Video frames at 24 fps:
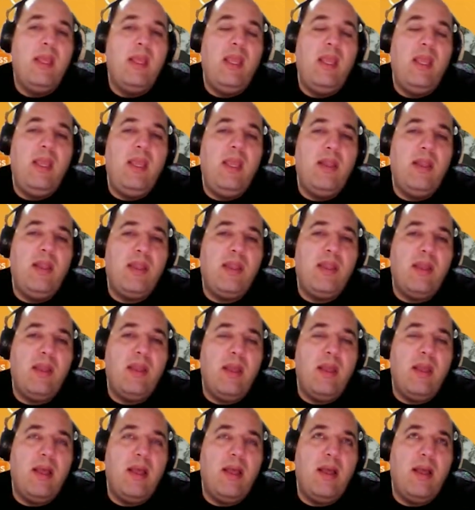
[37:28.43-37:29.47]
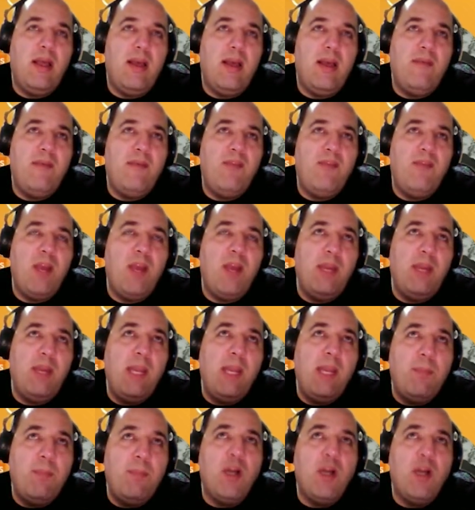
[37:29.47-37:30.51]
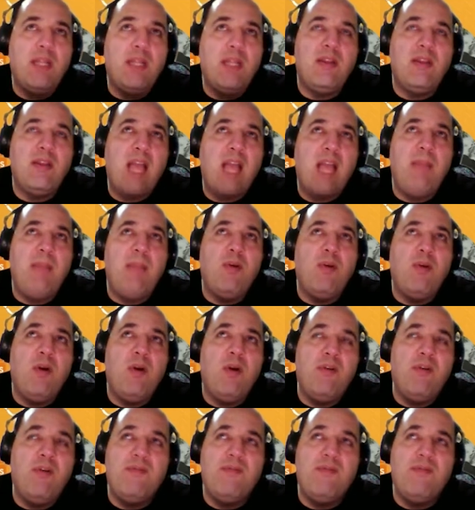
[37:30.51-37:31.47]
is a very important type of